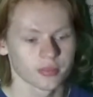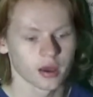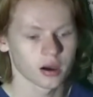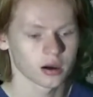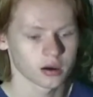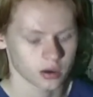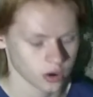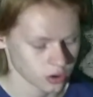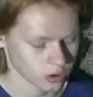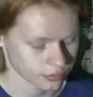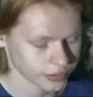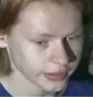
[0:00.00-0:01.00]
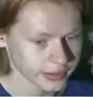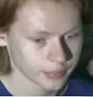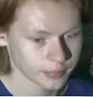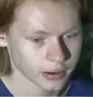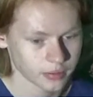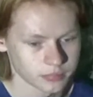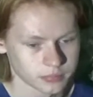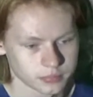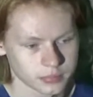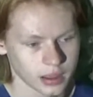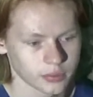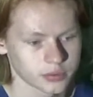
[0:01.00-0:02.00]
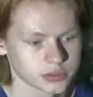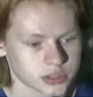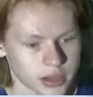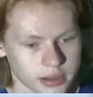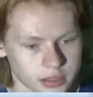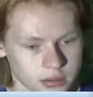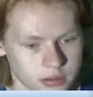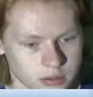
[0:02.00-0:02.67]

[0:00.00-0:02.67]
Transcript: are thinking about. I wish I could.